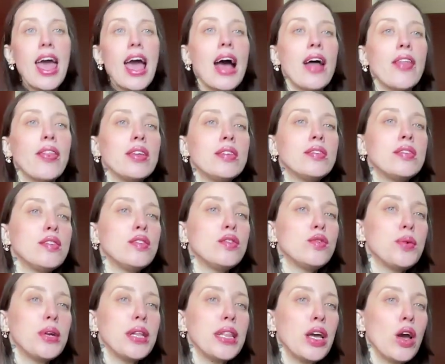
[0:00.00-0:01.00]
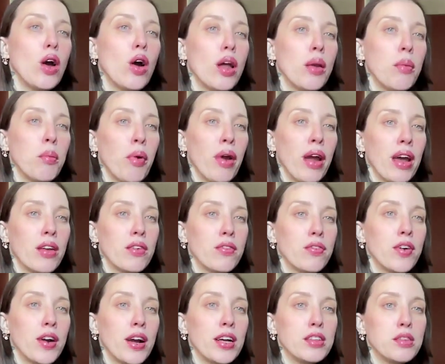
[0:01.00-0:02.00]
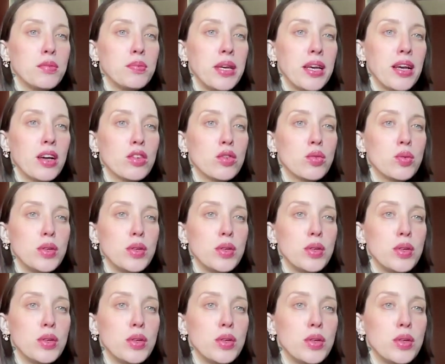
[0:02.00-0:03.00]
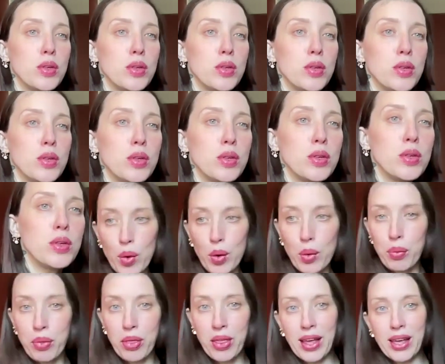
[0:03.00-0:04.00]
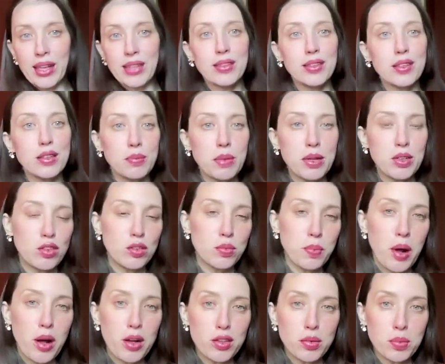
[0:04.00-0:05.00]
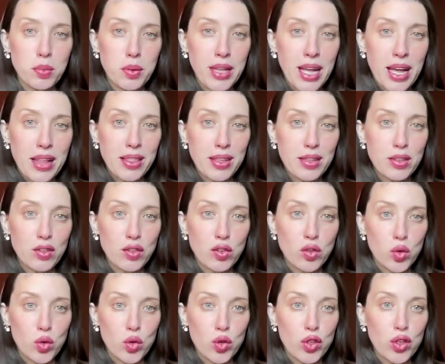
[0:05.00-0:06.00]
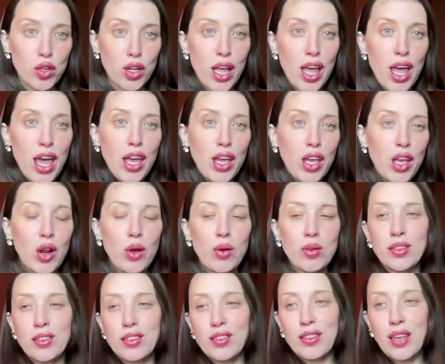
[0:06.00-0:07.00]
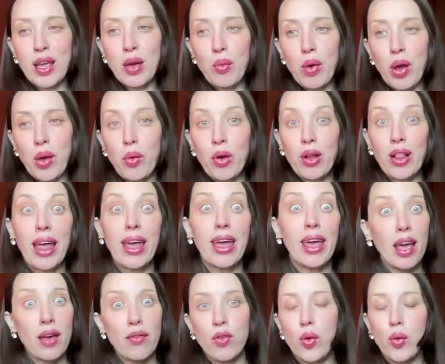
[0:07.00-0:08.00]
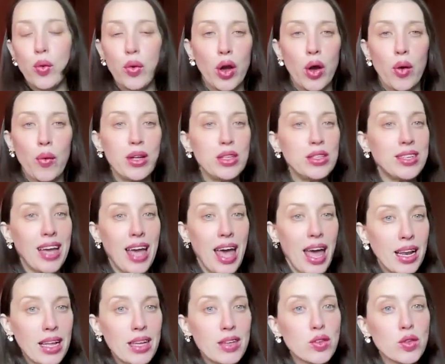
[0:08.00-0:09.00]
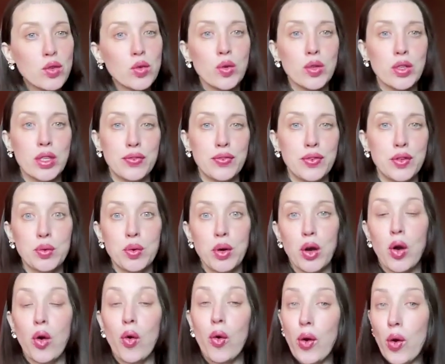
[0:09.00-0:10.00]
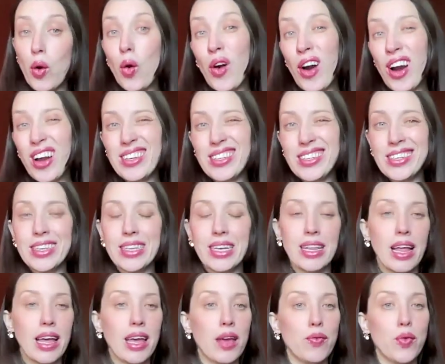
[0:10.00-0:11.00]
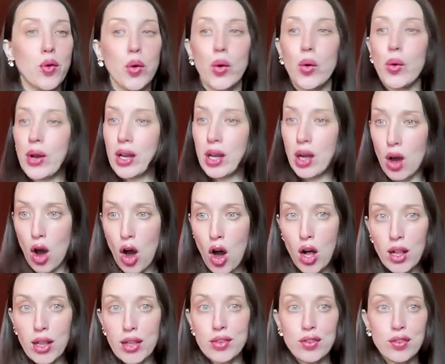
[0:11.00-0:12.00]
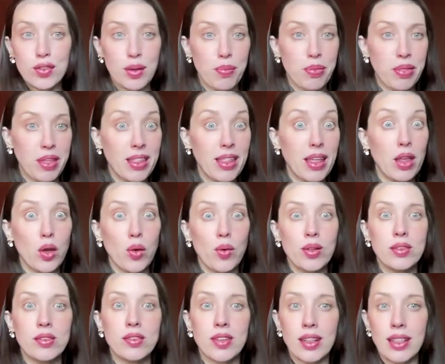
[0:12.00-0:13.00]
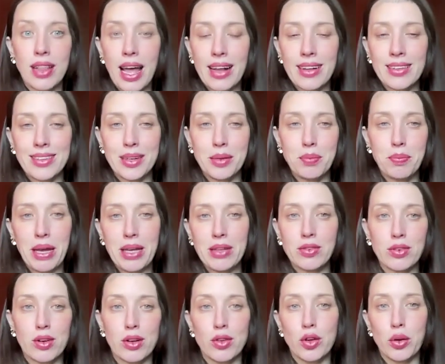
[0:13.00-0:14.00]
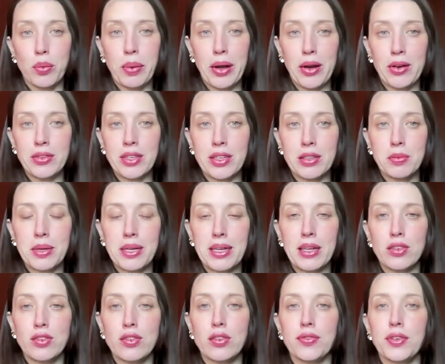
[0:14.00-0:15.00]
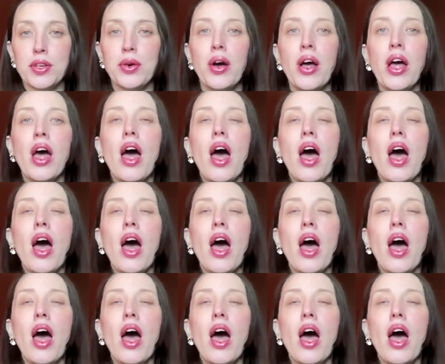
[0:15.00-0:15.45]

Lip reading: And this is really on brand for us because we try to avoid group things as much as possible at this school. It's the same way where, like, if you were going to any school, if you were going, or ideally, like if you were going to college, something that you had selected based on your parents' expectations of you,